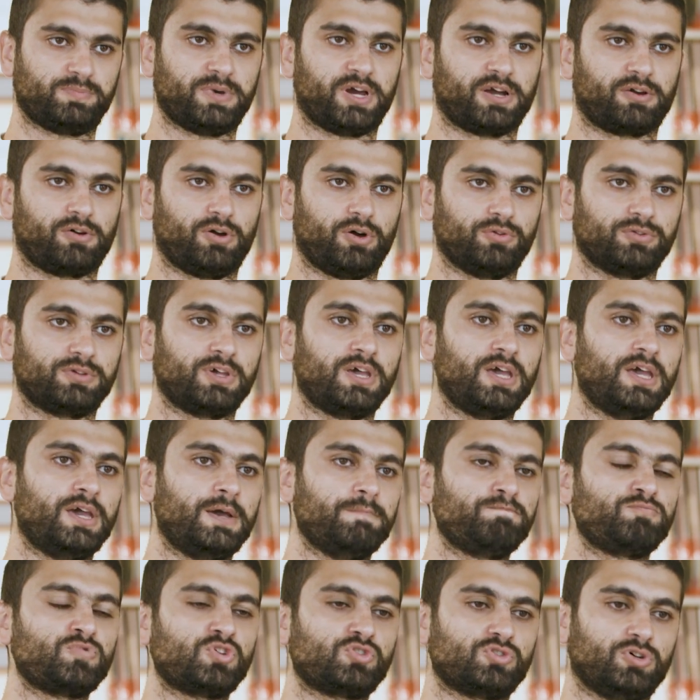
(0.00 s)
background.
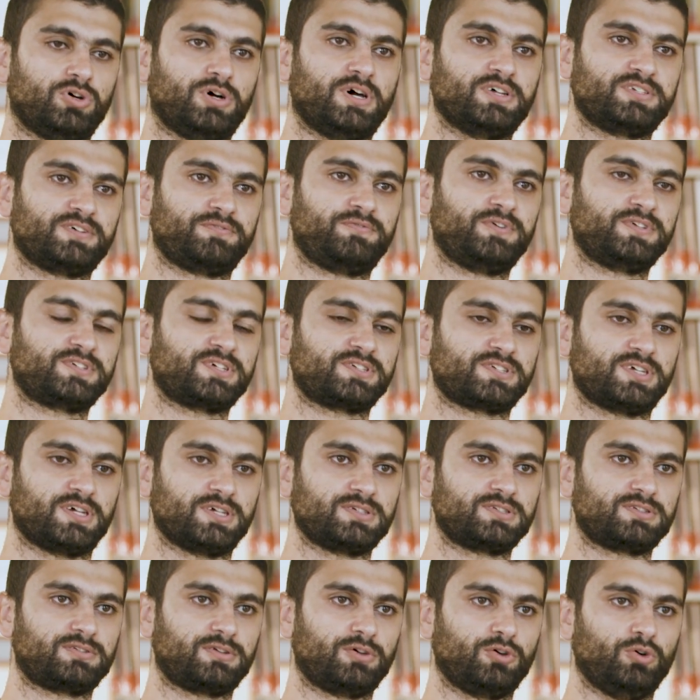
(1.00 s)
So as a
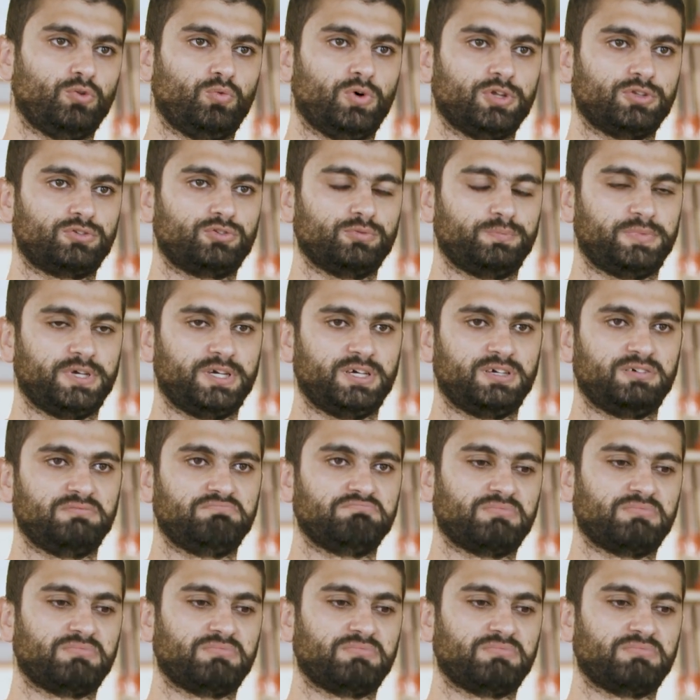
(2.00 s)
physicist who want to be